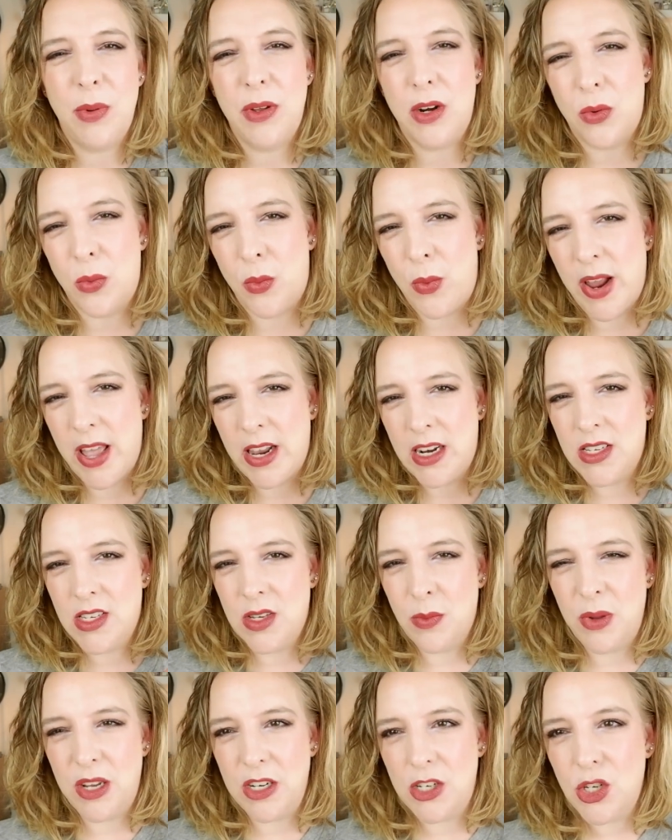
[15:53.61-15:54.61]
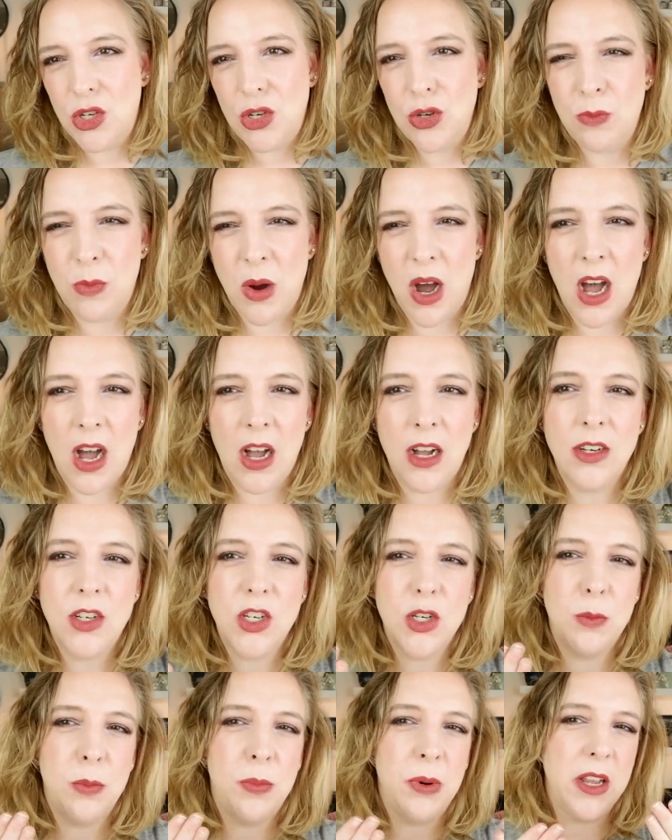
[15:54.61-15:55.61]
but a red is a bit too
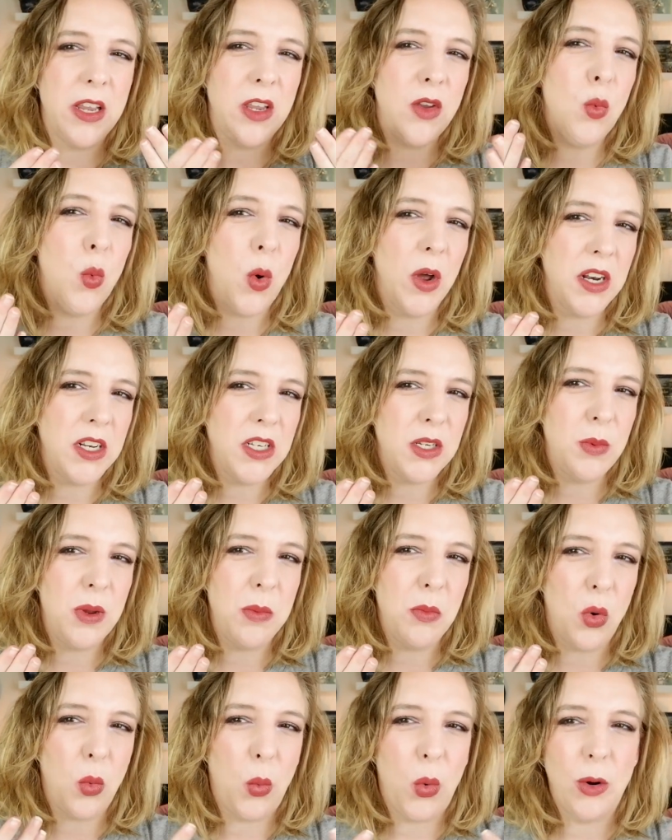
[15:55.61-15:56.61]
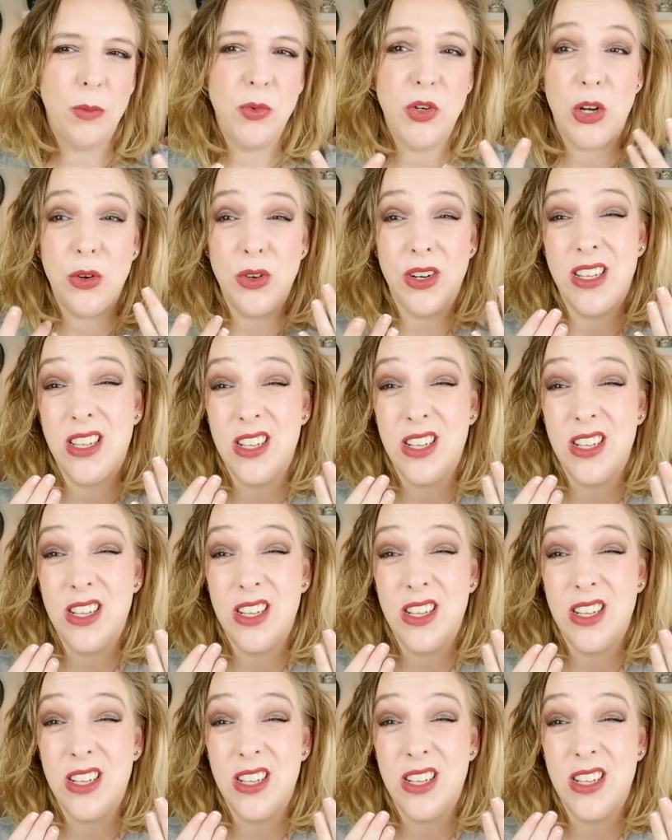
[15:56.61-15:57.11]
much, but you want it to be more warm toned.